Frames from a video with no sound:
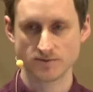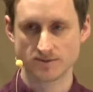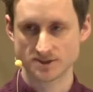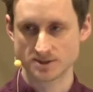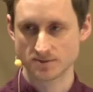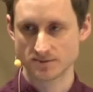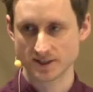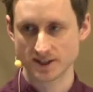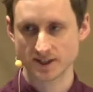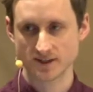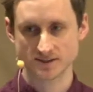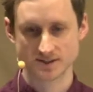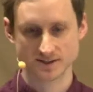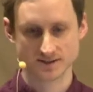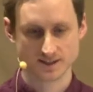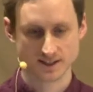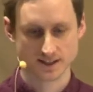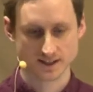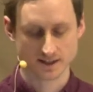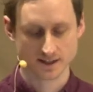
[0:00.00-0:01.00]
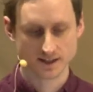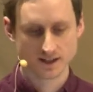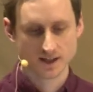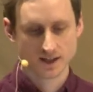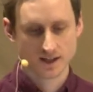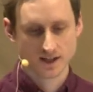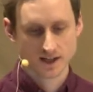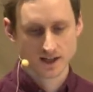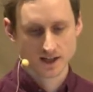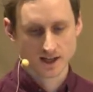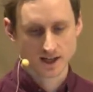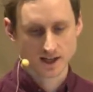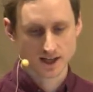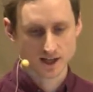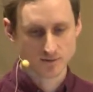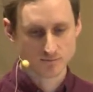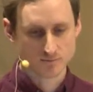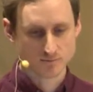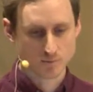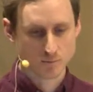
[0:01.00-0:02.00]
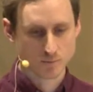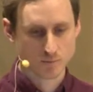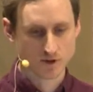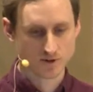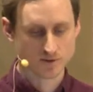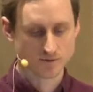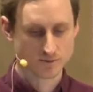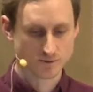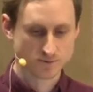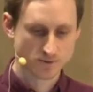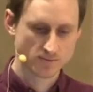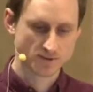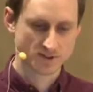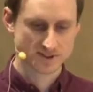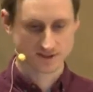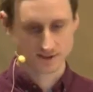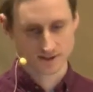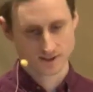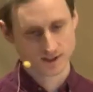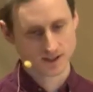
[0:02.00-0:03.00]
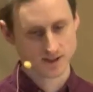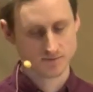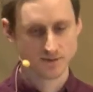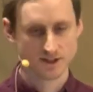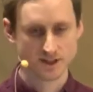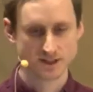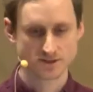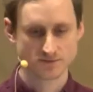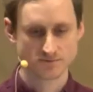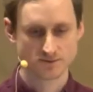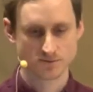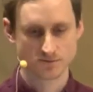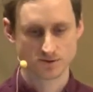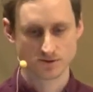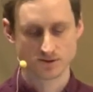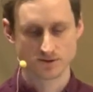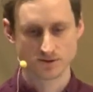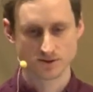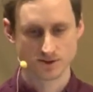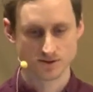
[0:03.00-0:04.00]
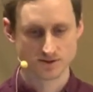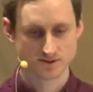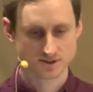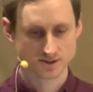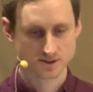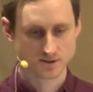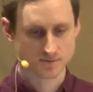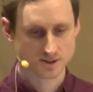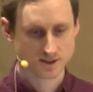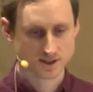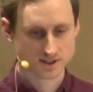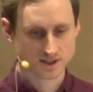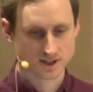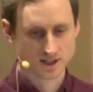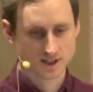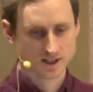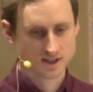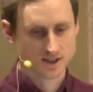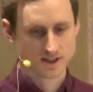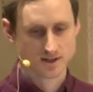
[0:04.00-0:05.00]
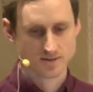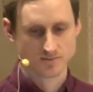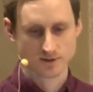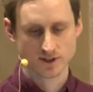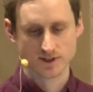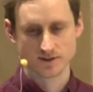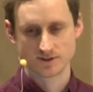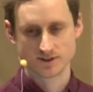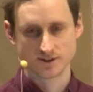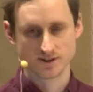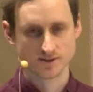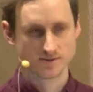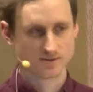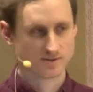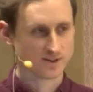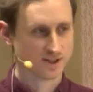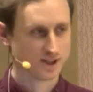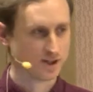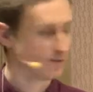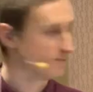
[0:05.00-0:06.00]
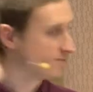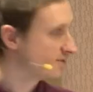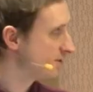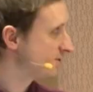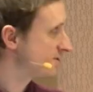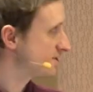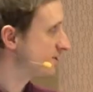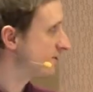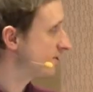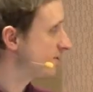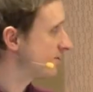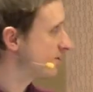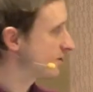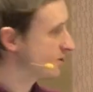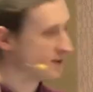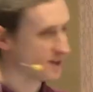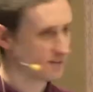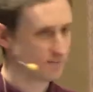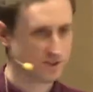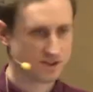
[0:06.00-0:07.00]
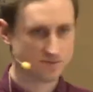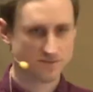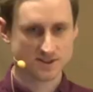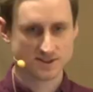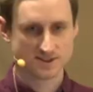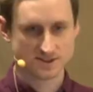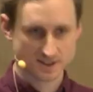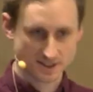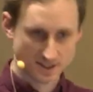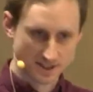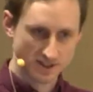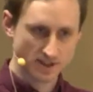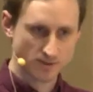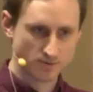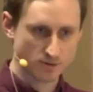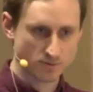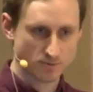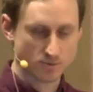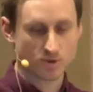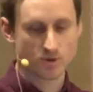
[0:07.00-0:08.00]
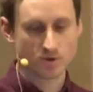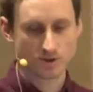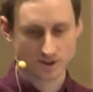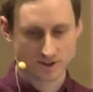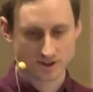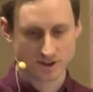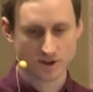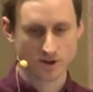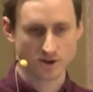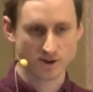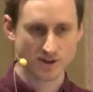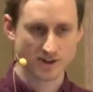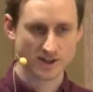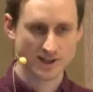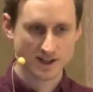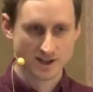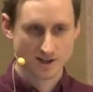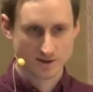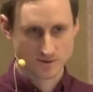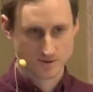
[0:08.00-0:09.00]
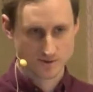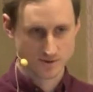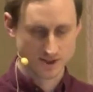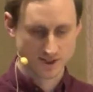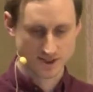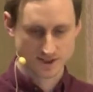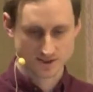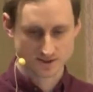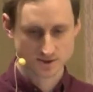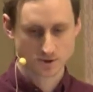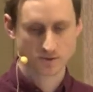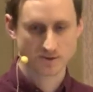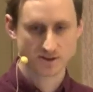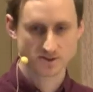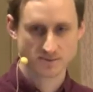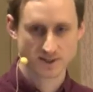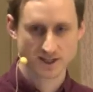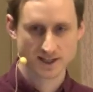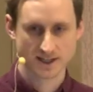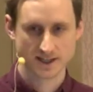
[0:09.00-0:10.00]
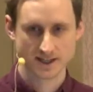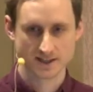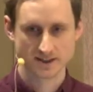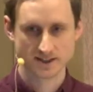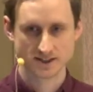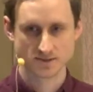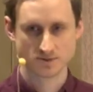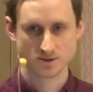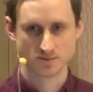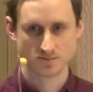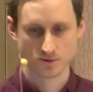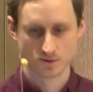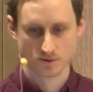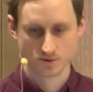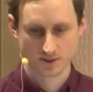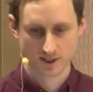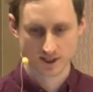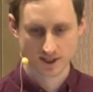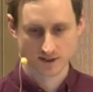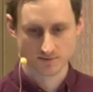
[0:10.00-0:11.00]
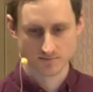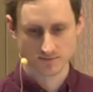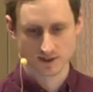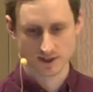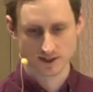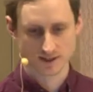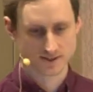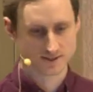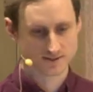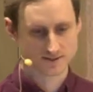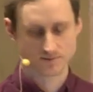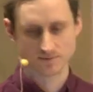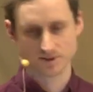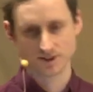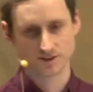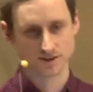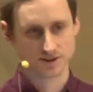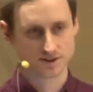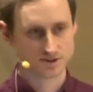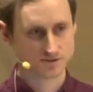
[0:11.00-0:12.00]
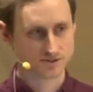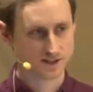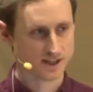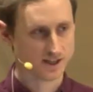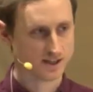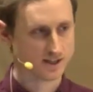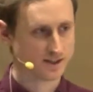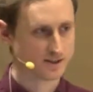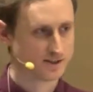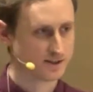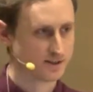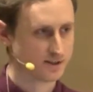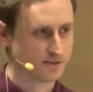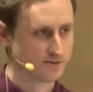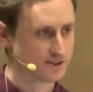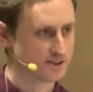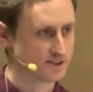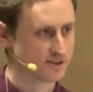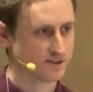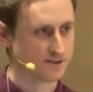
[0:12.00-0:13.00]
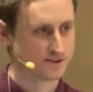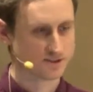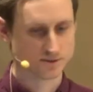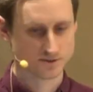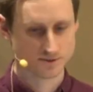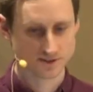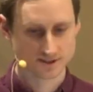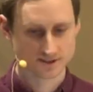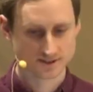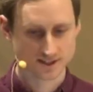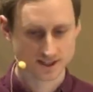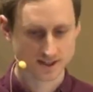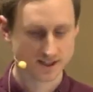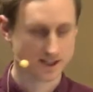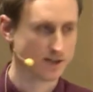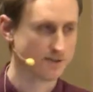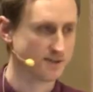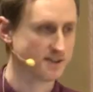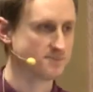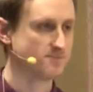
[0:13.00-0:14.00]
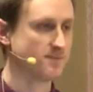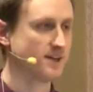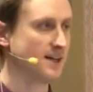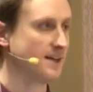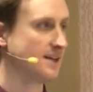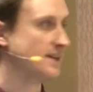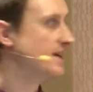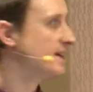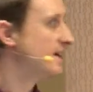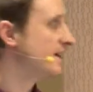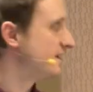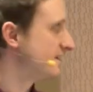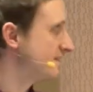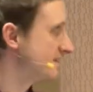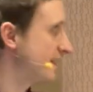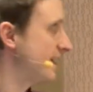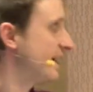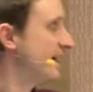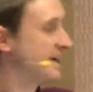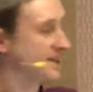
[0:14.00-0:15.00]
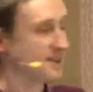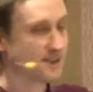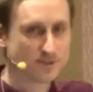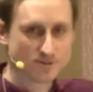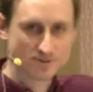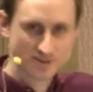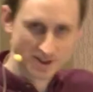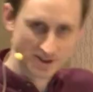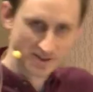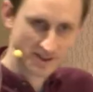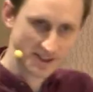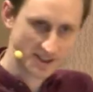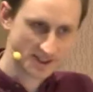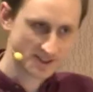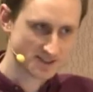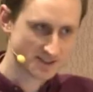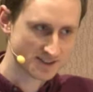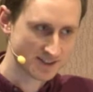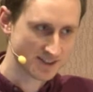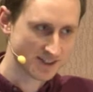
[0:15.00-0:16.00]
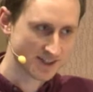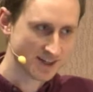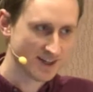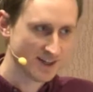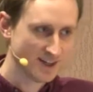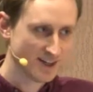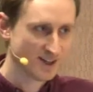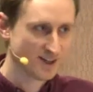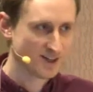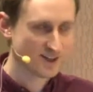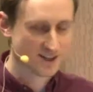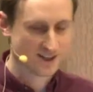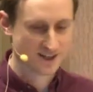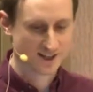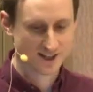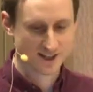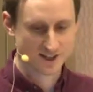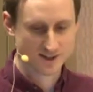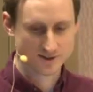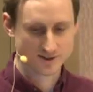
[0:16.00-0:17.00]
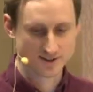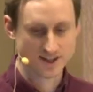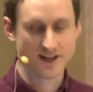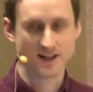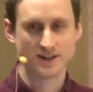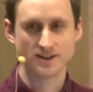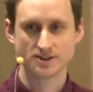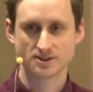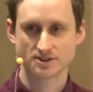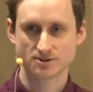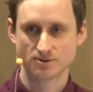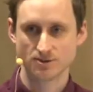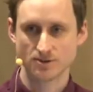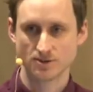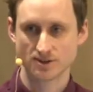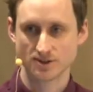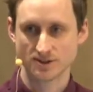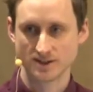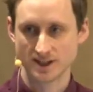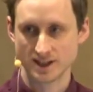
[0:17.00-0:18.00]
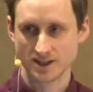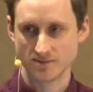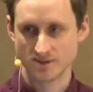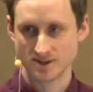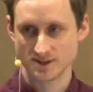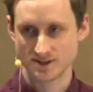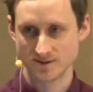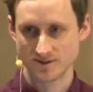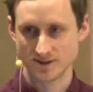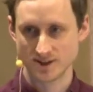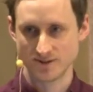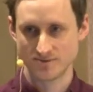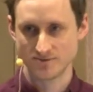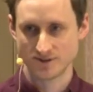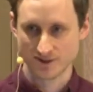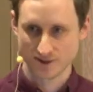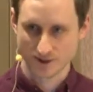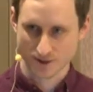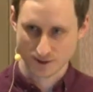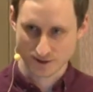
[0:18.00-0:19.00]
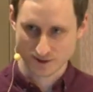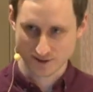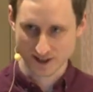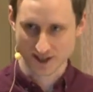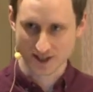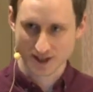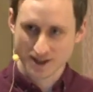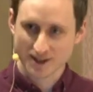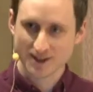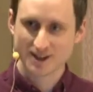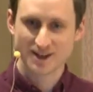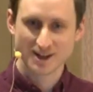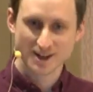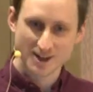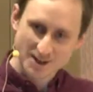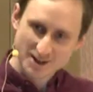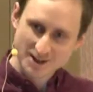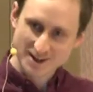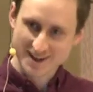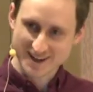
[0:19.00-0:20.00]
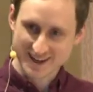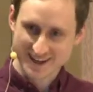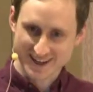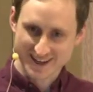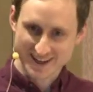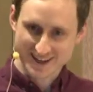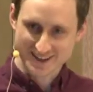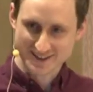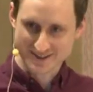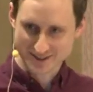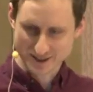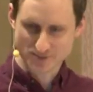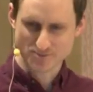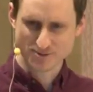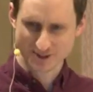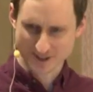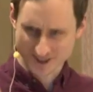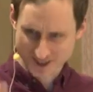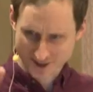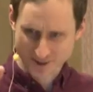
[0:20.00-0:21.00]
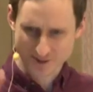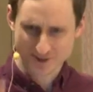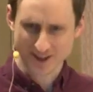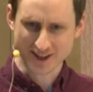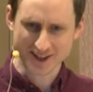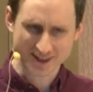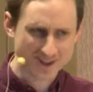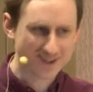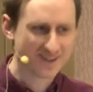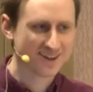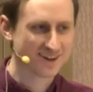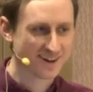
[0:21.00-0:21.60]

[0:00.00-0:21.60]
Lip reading: for something else entirely. But then we published it online. Millions of people used them, and it went into there was an ongoing BBC report on the stories behind these people. And somebody in Australia did the research to understand how this man died. You know, you can see dead scrawled on that image in very thick, deliberately thick